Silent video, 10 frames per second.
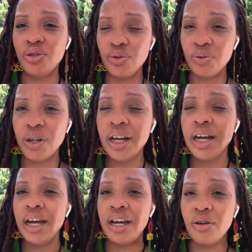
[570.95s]
you
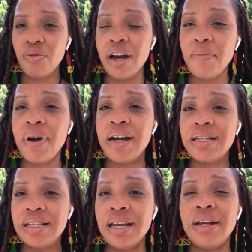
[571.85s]
in the
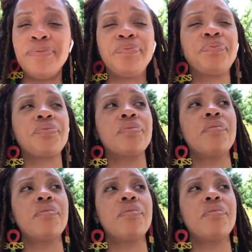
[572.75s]
right mindset.